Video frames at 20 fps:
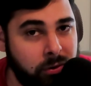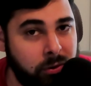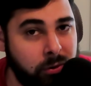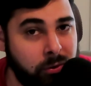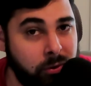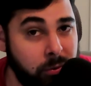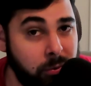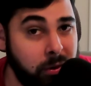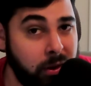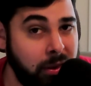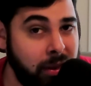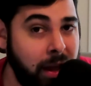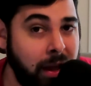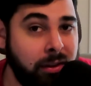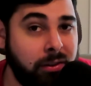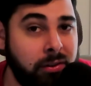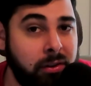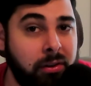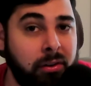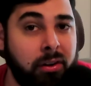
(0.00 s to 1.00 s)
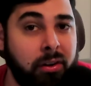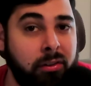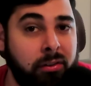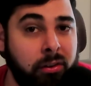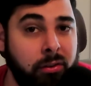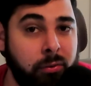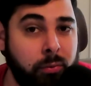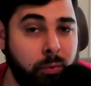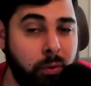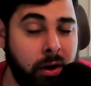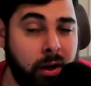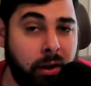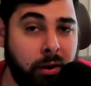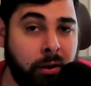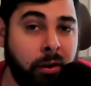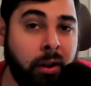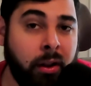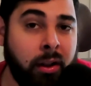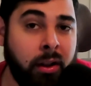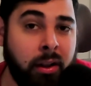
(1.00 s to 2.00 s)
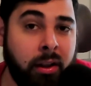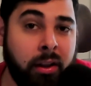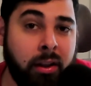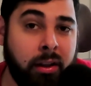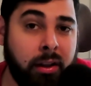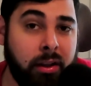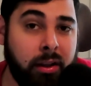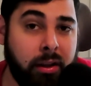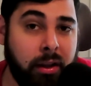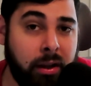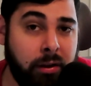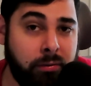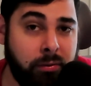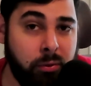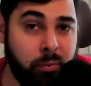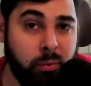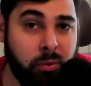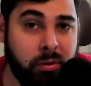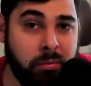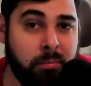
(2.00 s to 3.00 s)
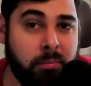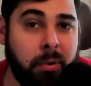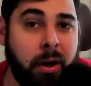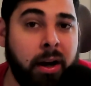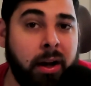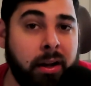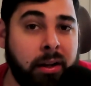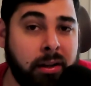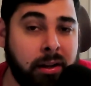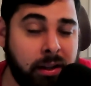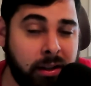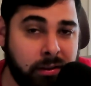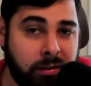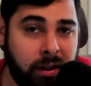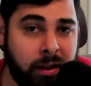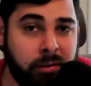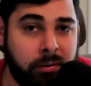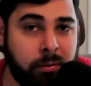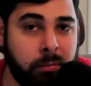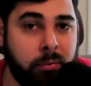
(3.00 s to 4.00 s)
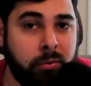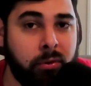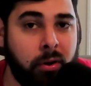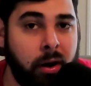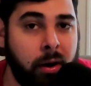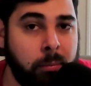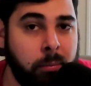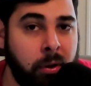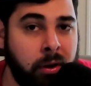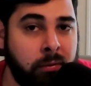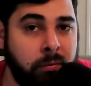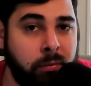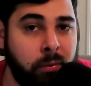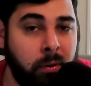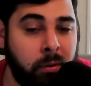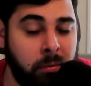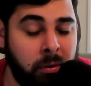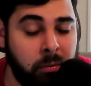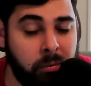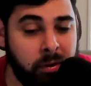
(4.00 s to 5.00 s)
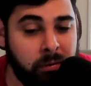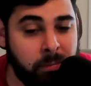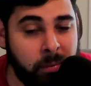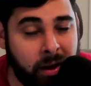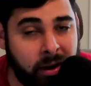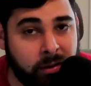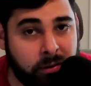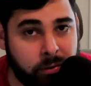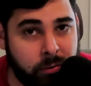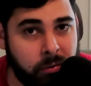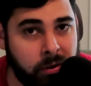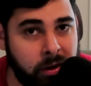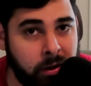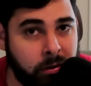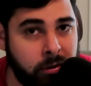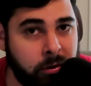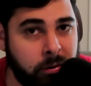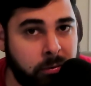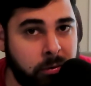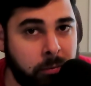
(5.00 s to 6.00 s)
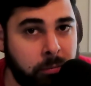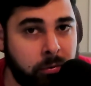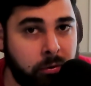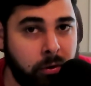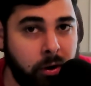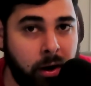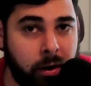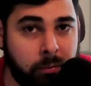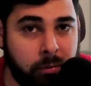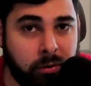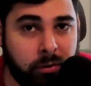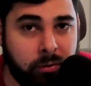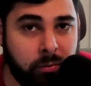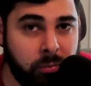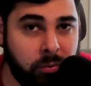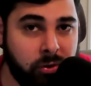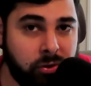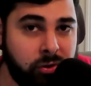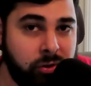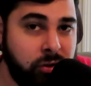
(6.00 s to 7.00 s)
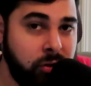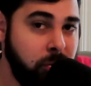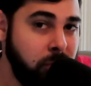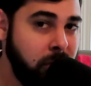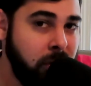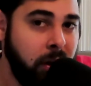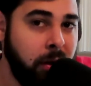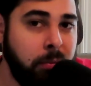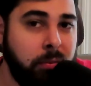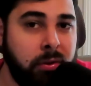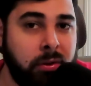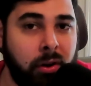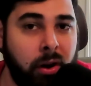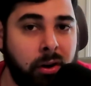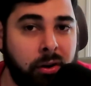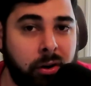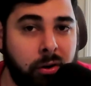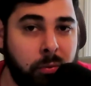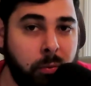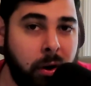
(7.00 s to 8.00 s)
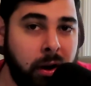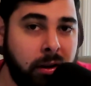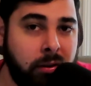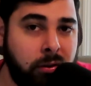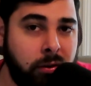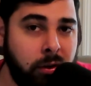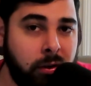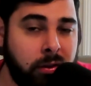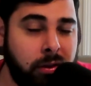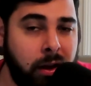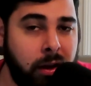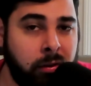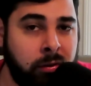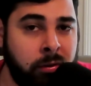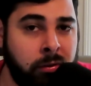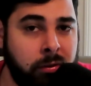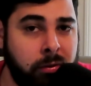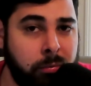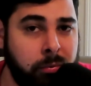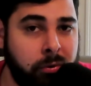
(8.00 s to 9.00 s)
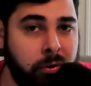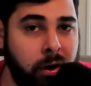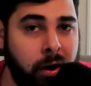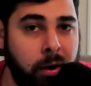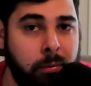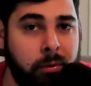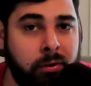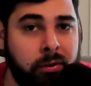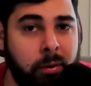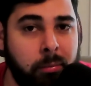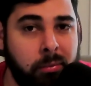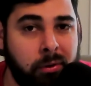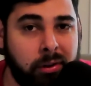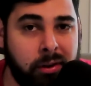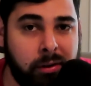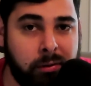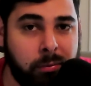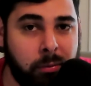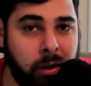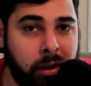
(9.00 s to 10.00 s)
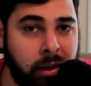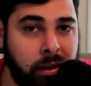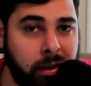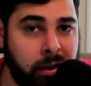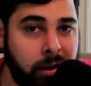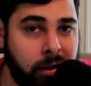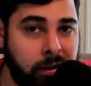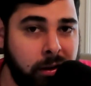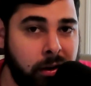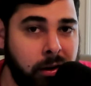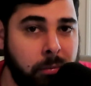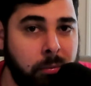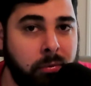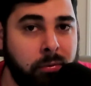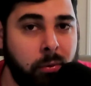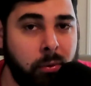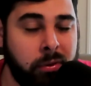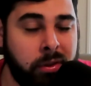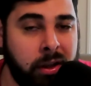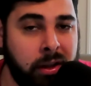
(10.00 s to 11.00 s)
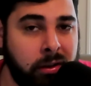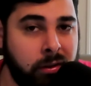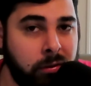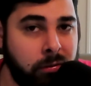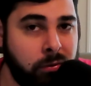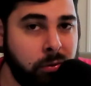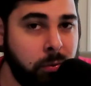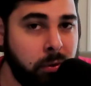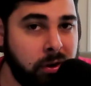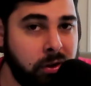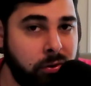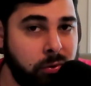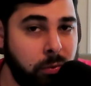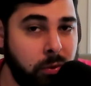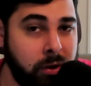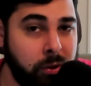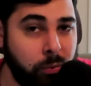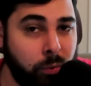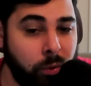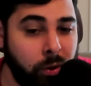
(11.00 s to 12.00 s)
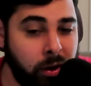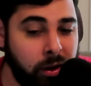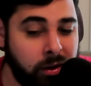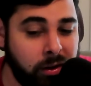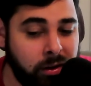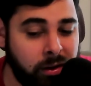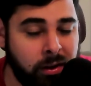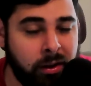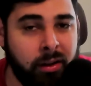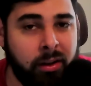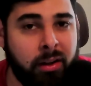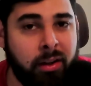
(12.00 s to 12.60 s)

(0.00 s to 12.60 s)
to doing that series as well. If you wouldn't mind, hit that subscribe button for me. We've passed 300 subscribers. We're shooting up on our way to 1,000 subscribers. I believe we can get there before the end of 2021.